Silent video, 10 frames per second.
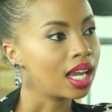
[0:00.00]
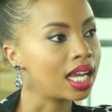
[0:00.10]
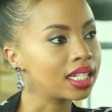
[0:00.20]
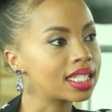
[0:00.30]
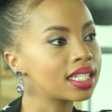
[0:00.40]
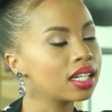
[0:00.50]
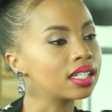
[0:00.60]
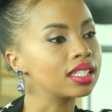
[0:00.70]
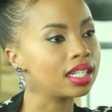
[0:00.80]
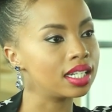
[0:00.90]
and it's still
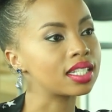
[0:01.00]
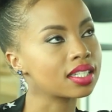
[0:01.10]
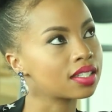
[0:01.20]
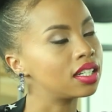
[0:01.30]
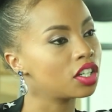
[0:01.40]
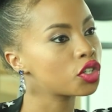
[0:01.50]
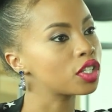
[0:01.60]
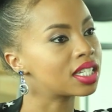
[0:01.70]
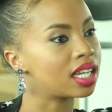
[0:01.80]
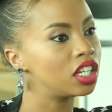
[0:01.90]
in, in its
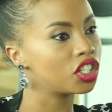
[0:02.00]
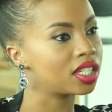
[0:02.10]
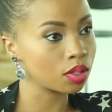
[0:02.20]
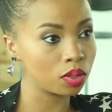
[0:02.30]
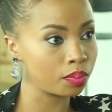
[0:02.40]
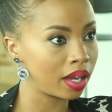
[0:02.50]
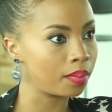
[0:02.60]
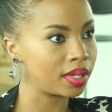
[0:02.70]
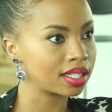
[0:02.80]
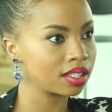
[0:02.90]
initial stages or
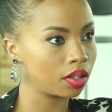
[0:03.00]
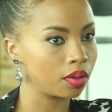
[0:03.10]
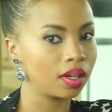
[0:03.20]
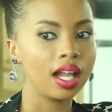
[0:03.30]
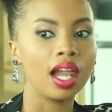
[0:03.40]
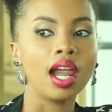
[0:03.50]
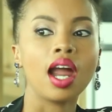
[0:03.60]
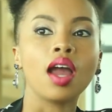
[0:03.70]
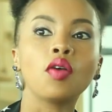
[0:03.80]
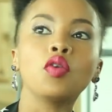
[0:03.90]
babies,
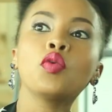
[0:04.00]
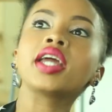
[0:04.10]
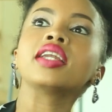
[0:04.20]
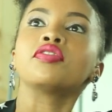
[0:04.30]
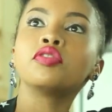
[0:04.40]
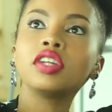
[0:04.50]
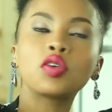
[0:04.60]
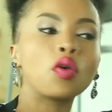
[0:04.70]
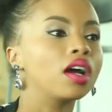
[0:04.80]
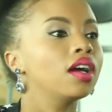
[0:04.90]

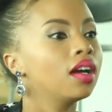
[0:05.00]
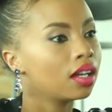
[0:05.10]
inafunikwa.